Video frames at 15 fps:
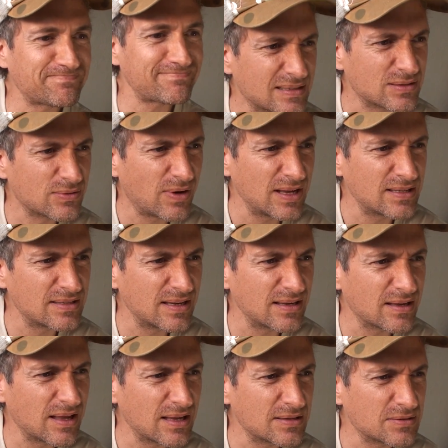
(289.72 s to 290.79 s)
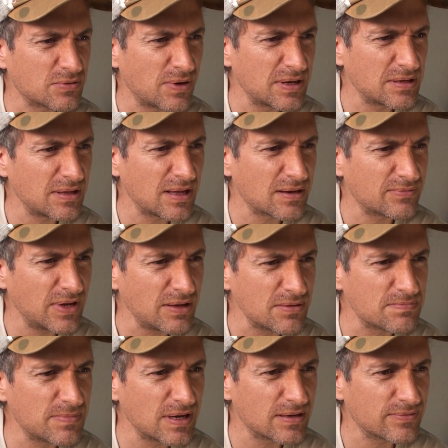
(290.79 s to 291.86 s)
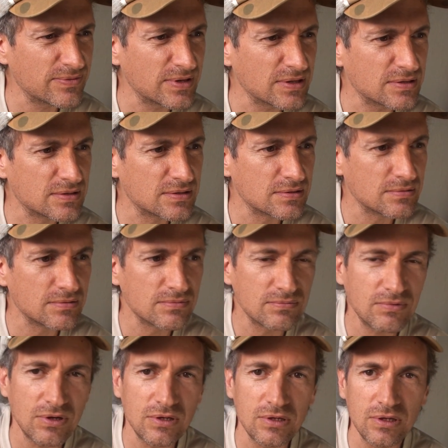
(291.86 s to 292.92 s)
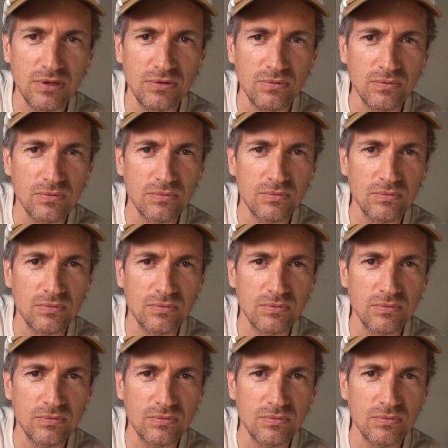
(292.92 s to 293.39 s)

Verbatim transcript: So I'd say it has quite a lot of health benefits, wouldn't you?